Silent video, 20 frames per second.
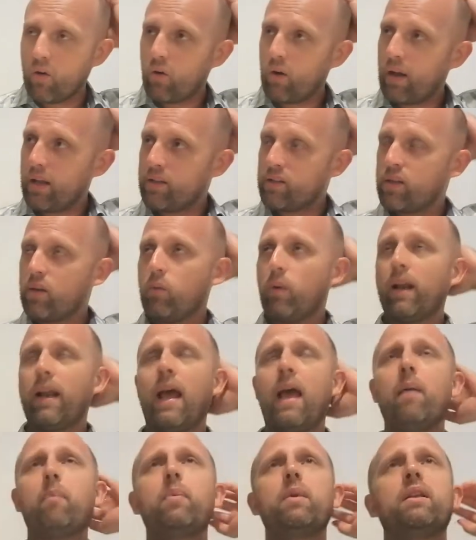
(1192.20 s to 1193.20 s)
All right. So what
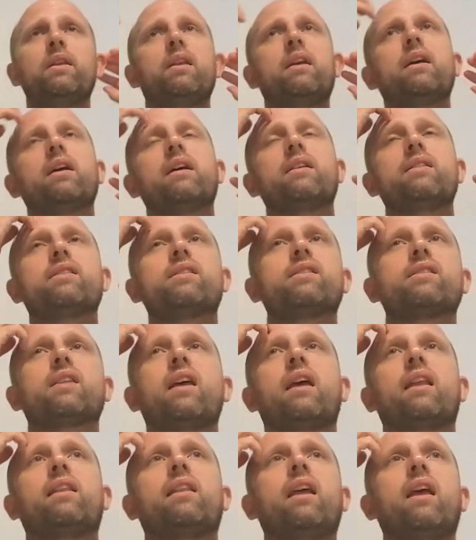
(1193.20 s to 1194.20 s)
happened here is, is
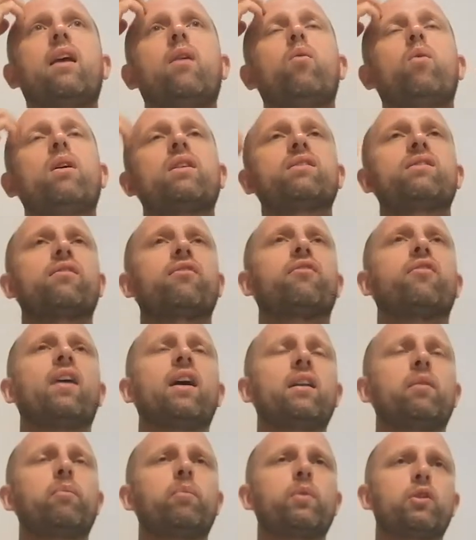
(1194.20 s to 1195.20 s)
that there was a
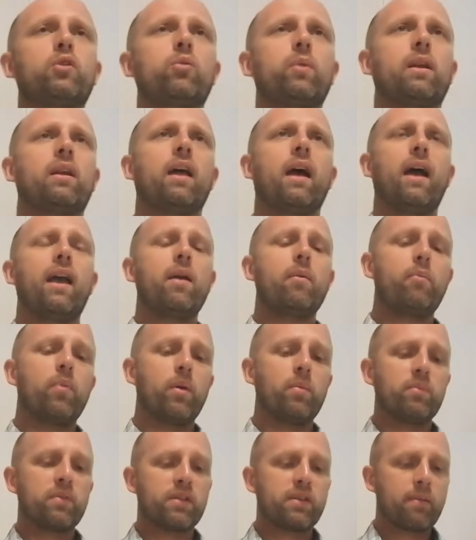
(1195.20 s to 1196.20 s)
fight between
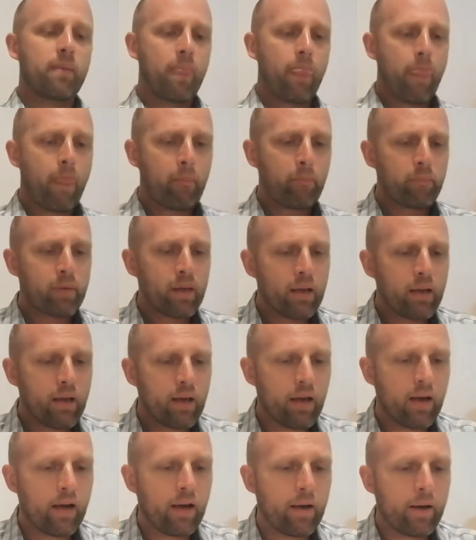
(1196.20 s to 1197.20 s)
Abram's
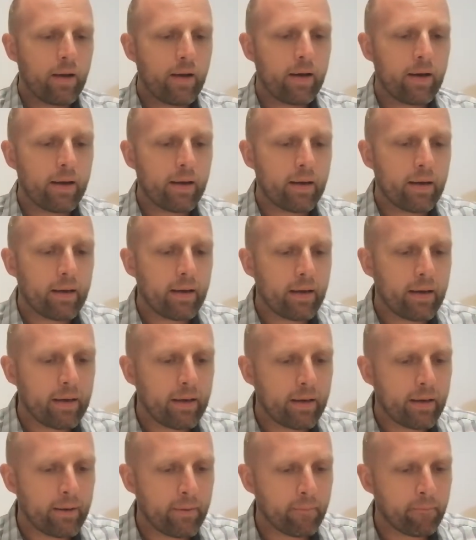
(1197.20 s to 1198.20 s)
uh,
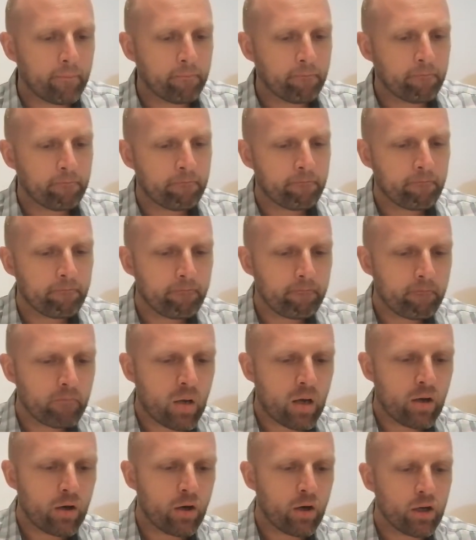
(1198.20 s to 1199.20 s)
uh, uh, um,
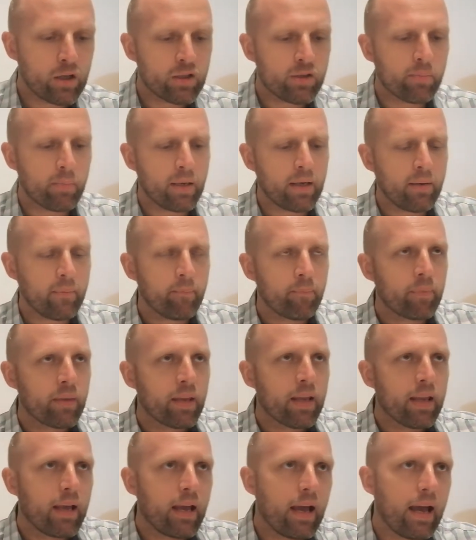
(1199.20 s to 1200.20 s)
herdsmen
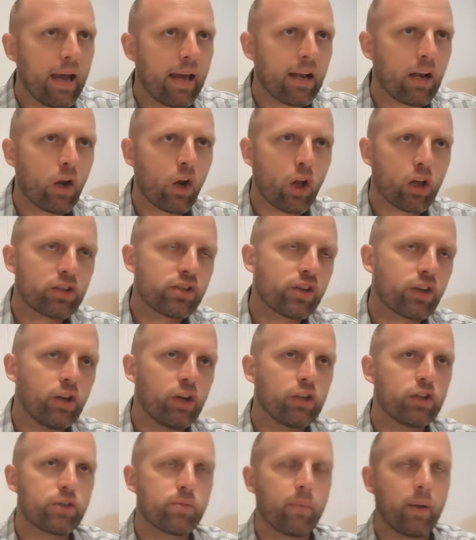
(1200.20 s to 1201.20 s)
and Lot's
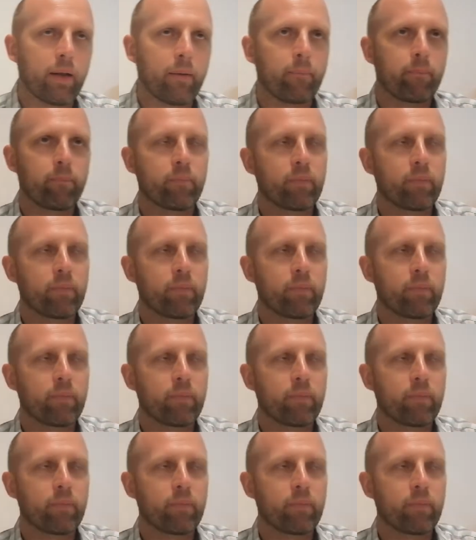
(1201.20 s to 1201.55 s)
herdsmen.